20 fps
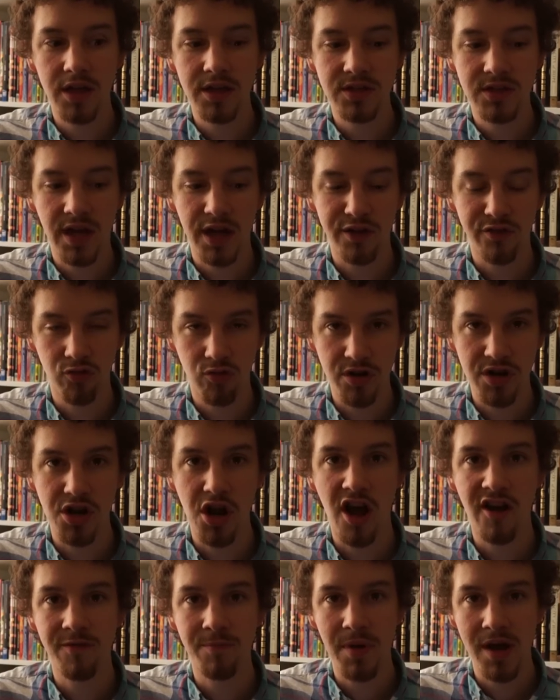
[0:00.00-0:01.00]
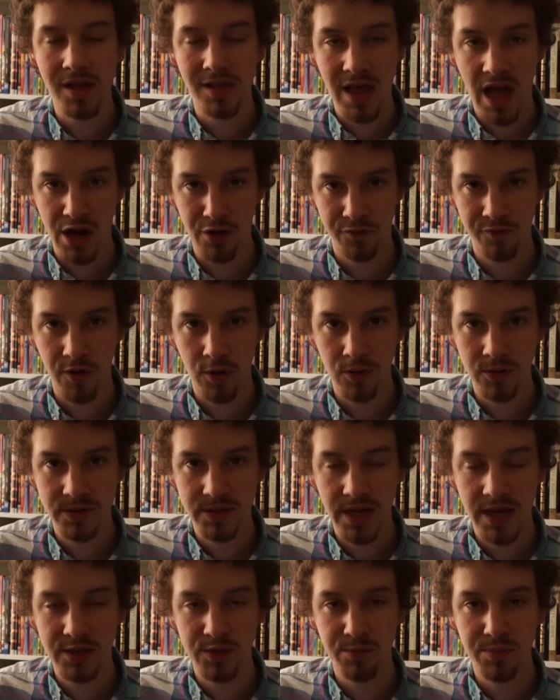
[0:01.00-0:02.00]
is kind of written off by a lot of
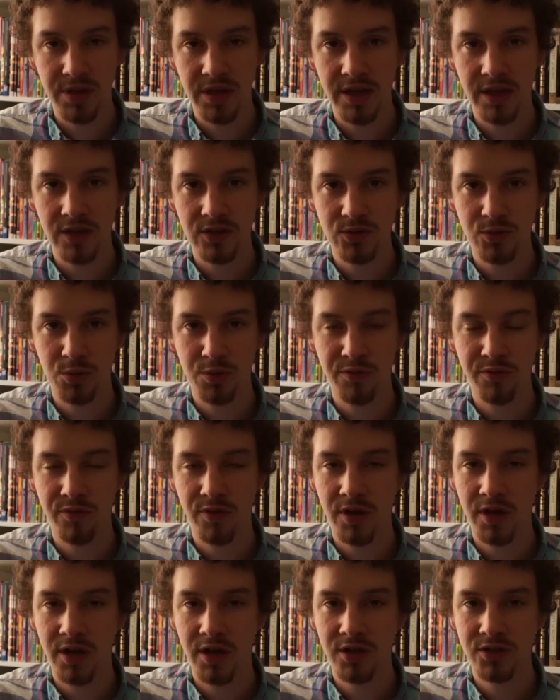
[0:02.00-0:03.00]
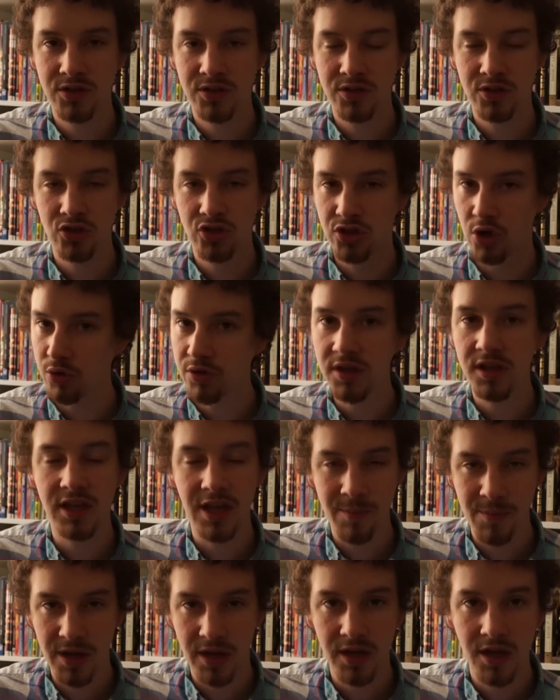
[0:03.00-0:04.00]
folks as being sort of just a jokey
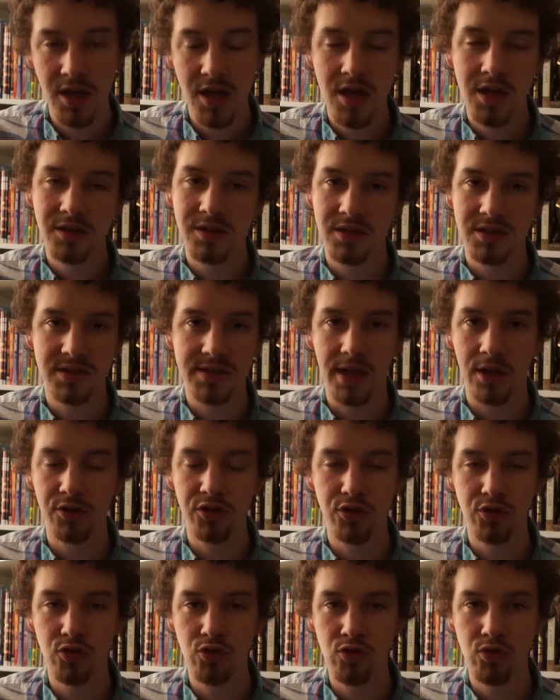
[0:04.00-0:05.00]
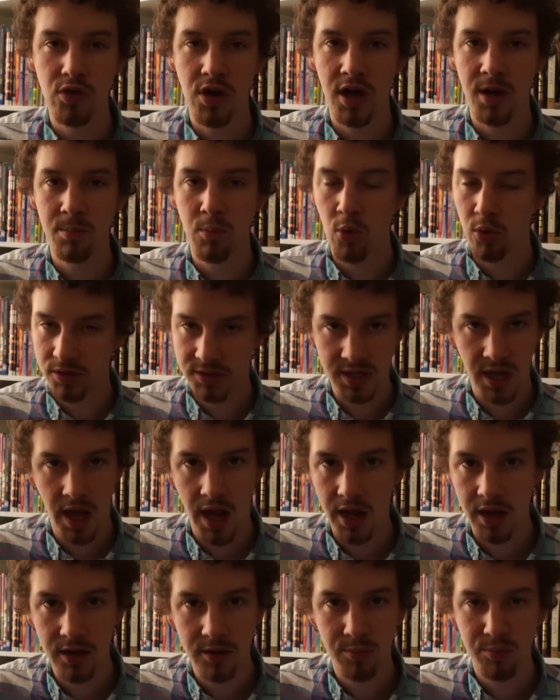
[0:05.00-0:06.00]
gimmick to sell you more
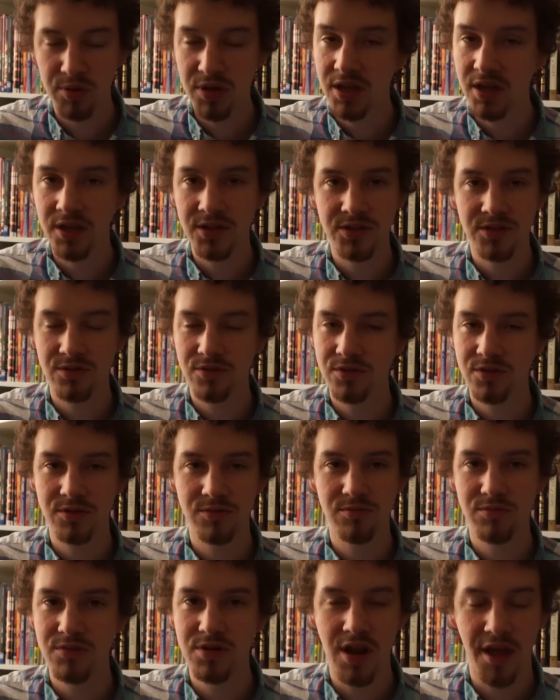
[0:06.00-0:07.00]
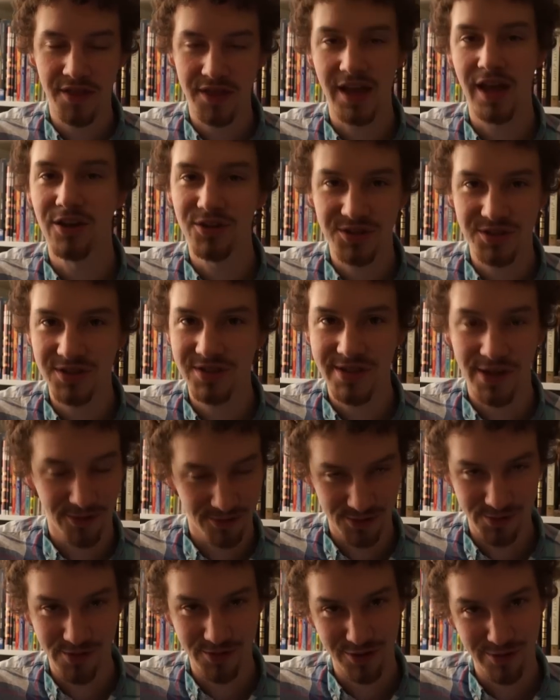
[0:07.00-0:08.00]
tech because there's nothing else to
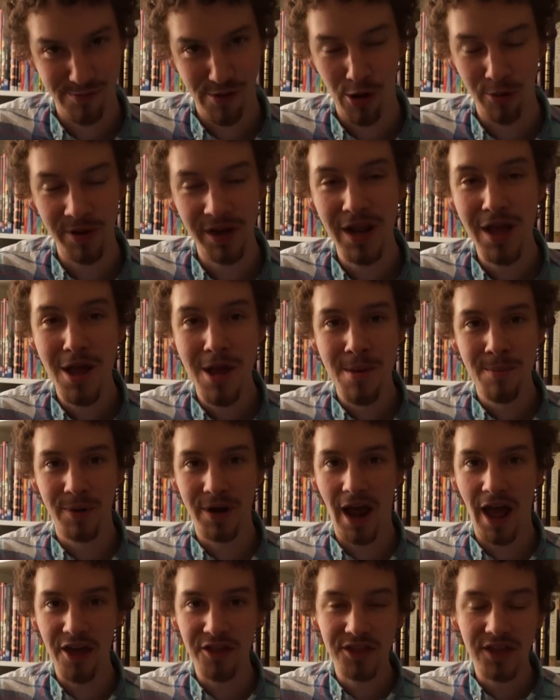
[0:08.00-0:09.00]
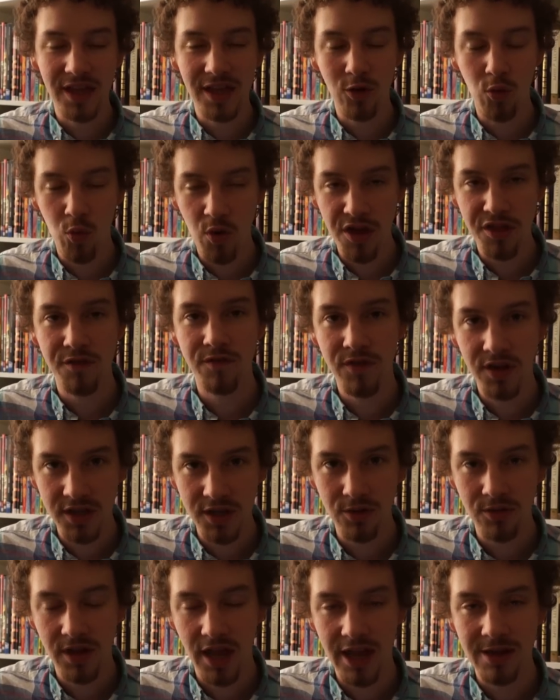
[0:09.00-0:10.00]
sell you at the moment. But I think with
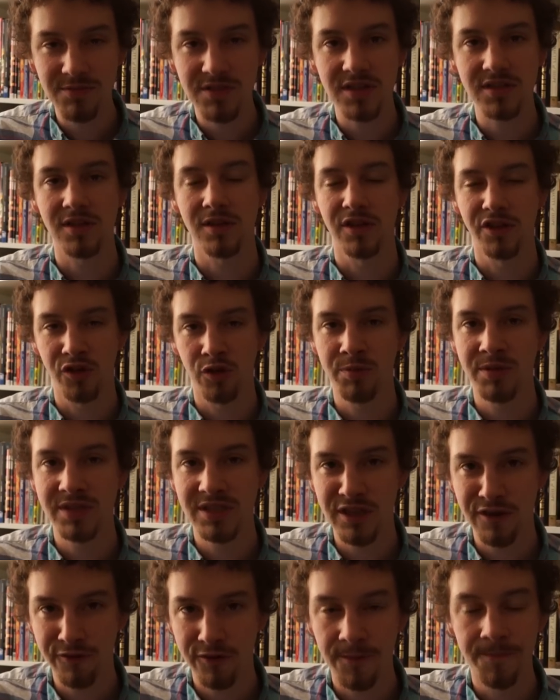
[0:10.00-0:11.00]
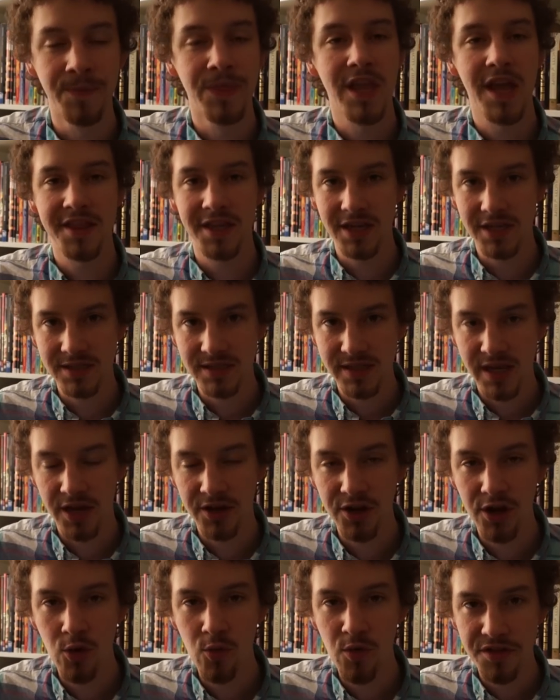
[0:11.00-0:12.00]
video games, it's a little bit different. I think
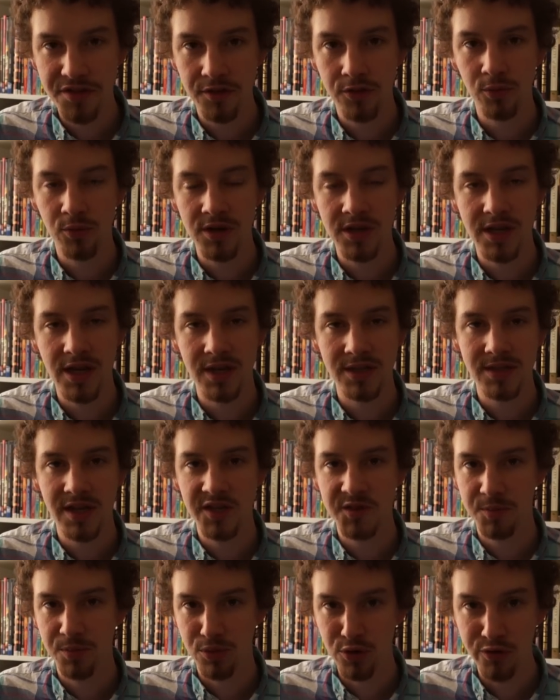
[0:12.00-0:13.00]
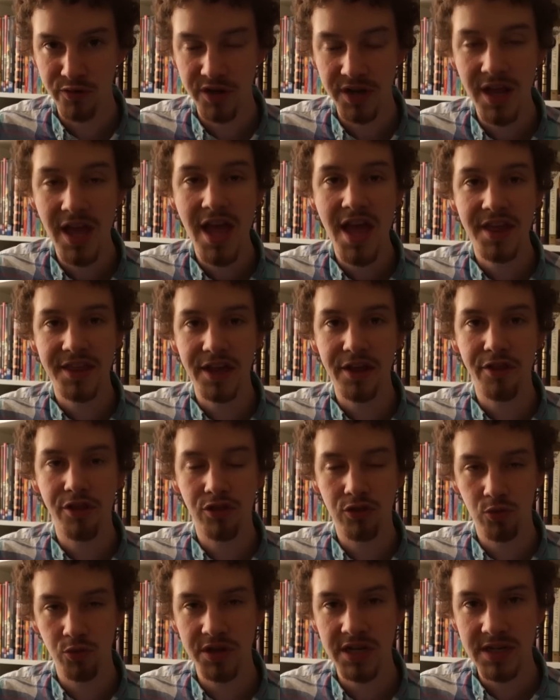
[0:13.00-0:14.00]
Nintendo with the 3DS has proven that
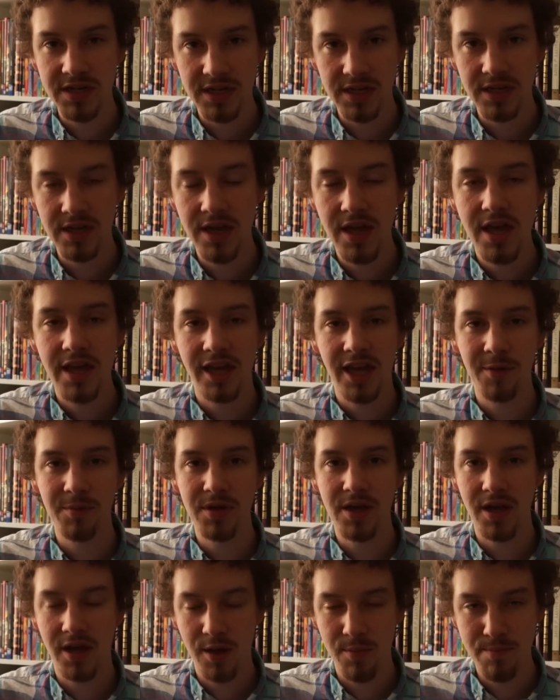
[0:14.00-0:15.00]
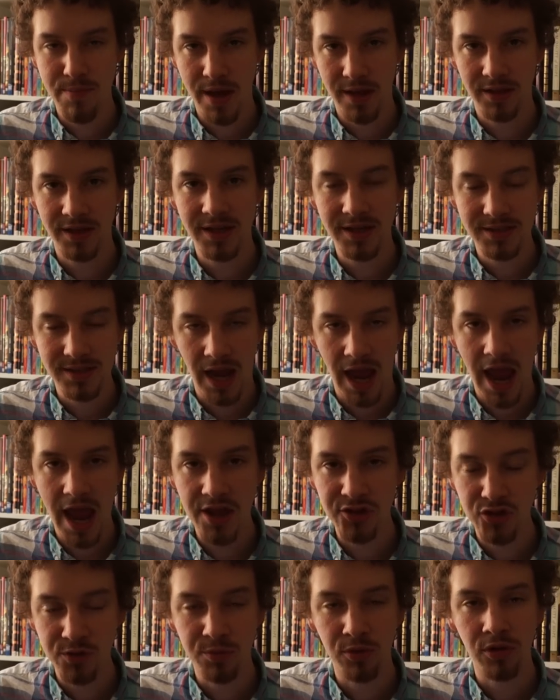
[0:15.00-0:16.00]
3D can be a compelling,
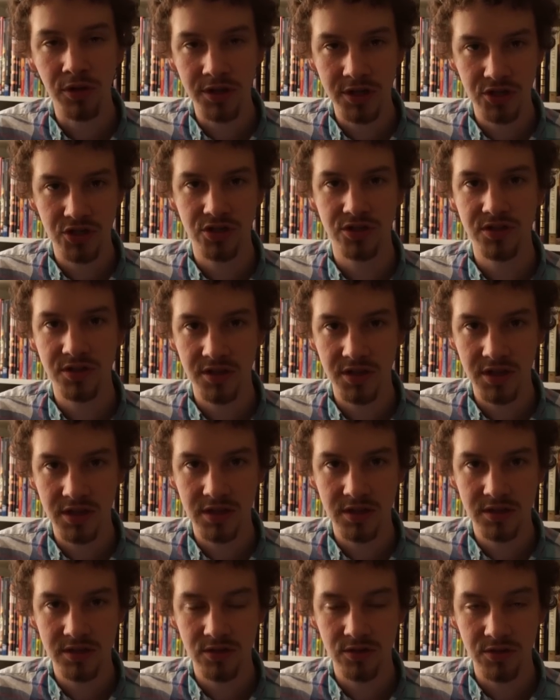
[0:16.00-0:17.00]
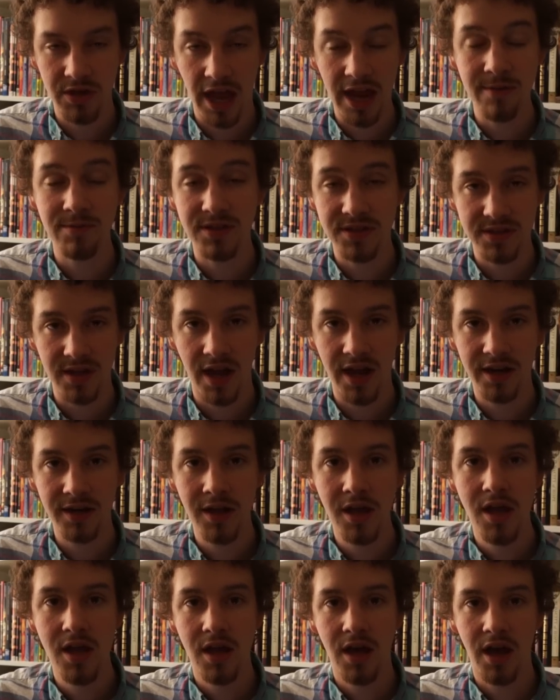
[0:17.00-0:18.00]
tangible addition to game design,
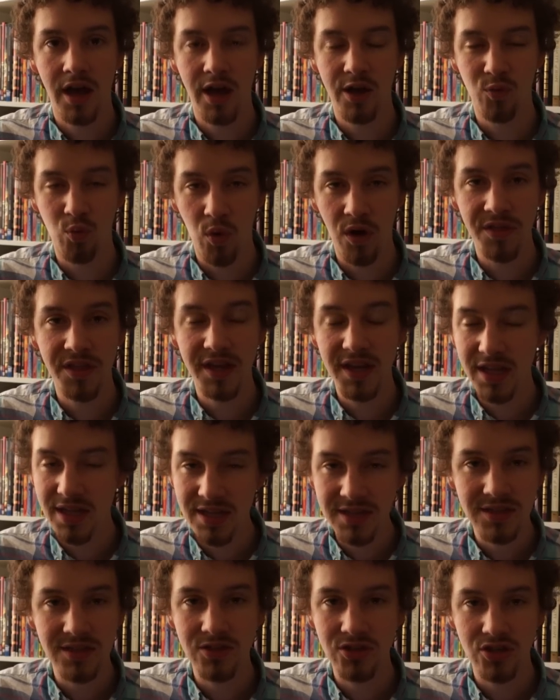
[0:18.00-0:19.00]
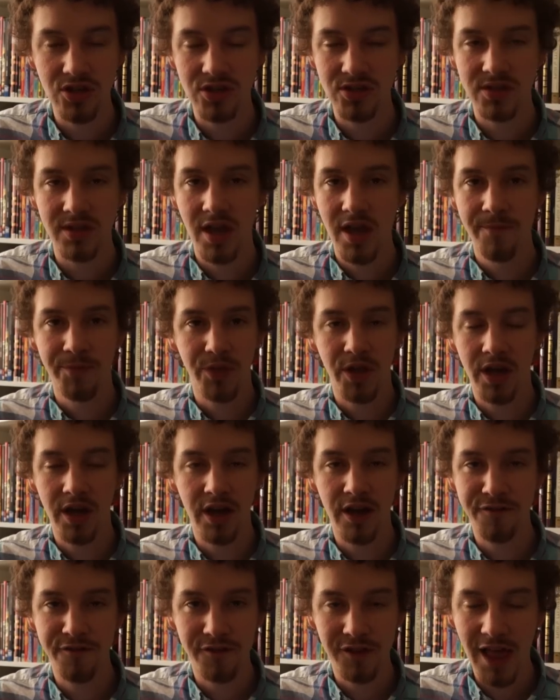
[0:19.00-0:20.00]
and one that isn't just
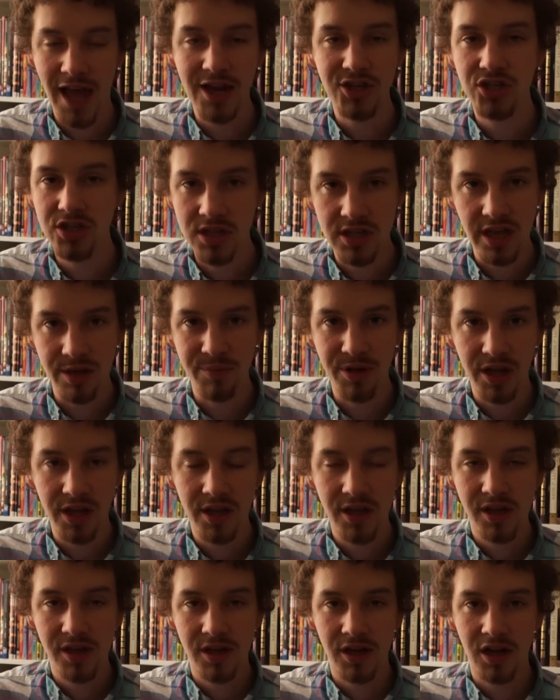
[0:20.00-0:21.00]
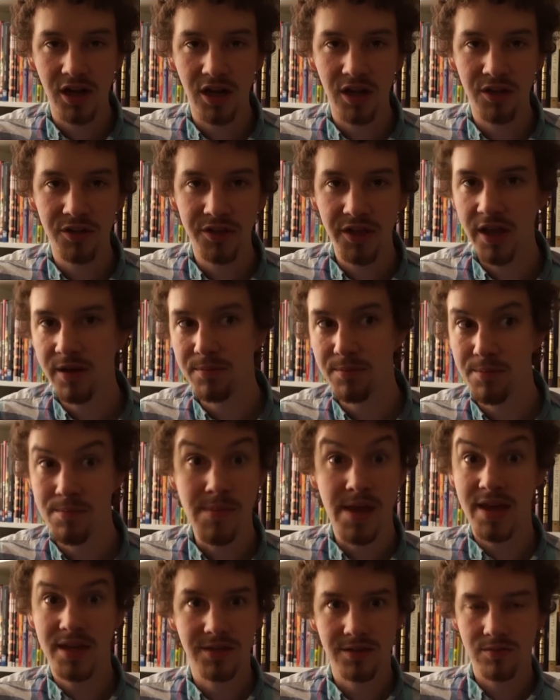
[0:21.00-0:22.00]
a flashy gimmick that
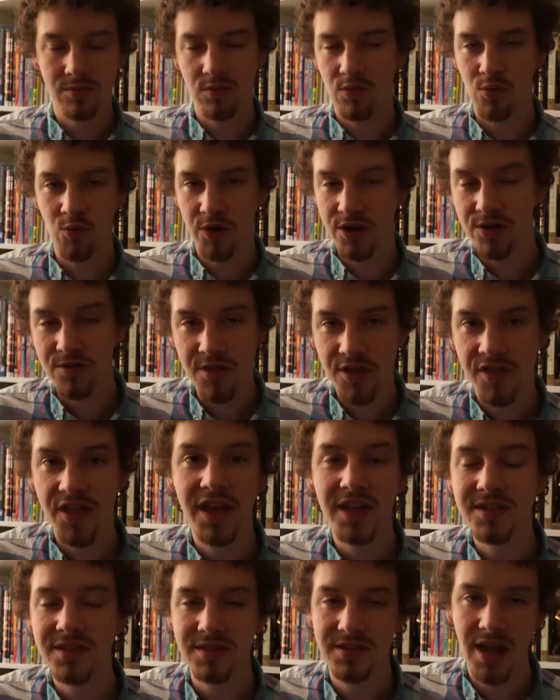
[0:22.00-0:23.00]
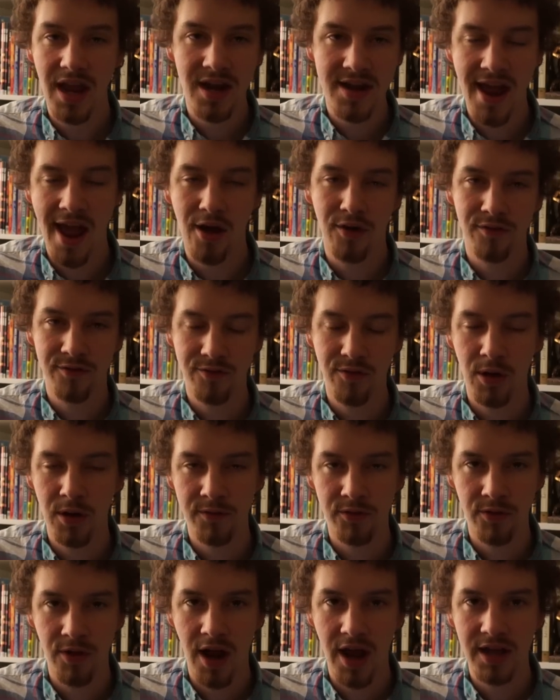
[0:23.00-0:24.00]
makes weird things stand out in front
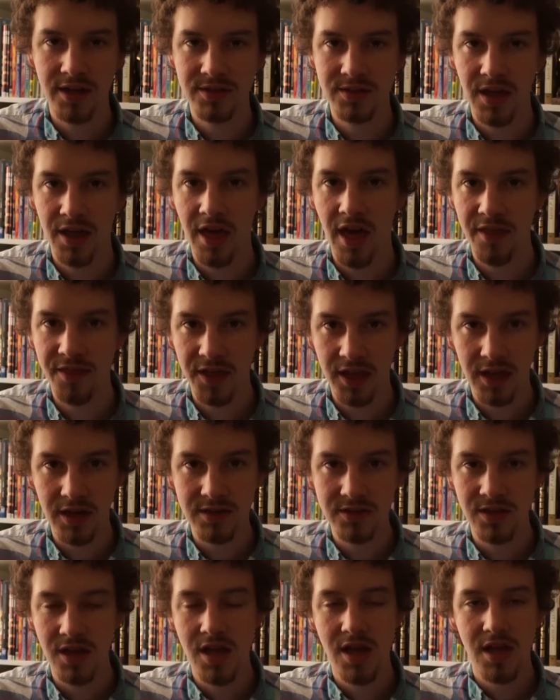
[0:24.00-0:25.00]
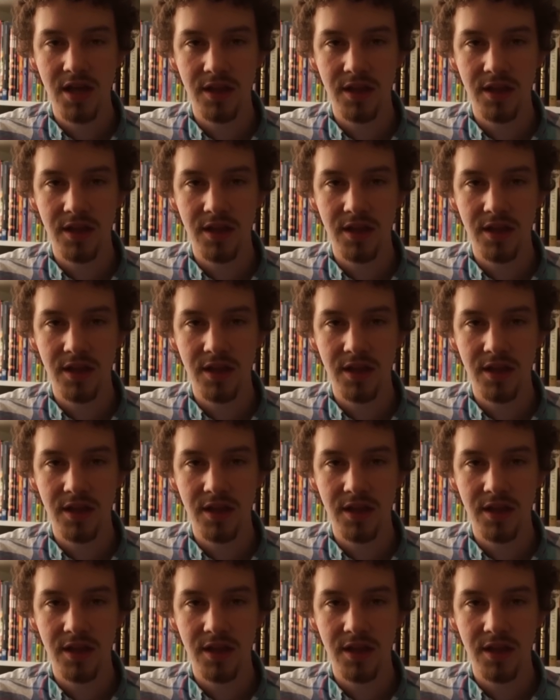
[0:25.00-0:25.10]
of your eyes. I think it is.